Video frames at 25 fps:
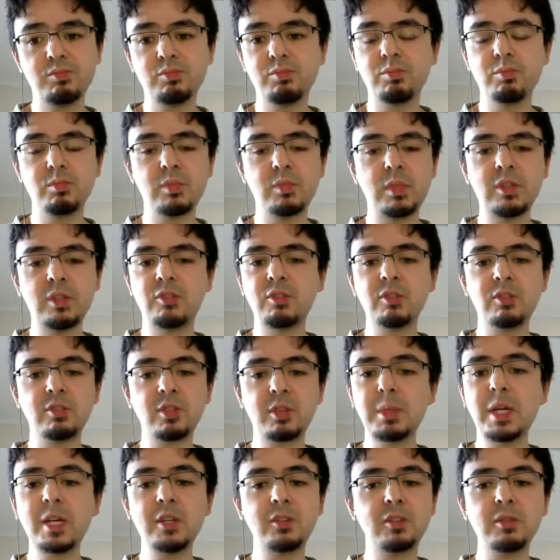it's just a
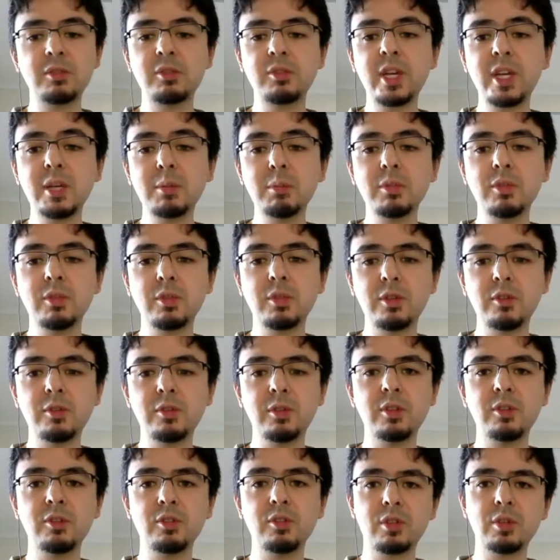matter of time before you
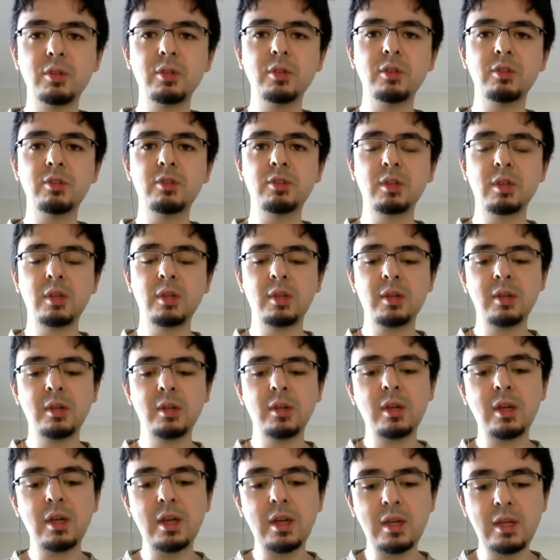finish the course.
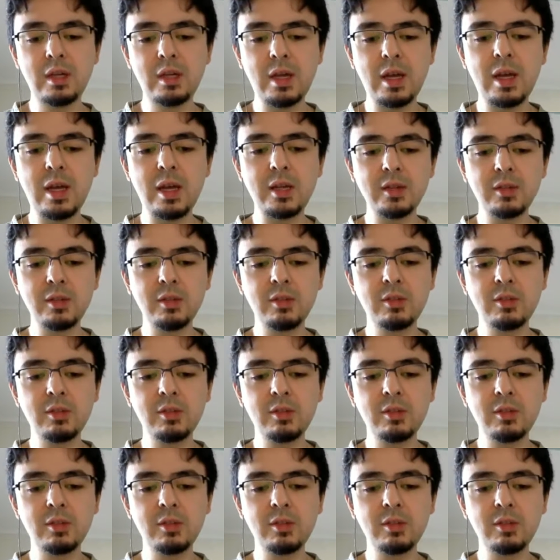And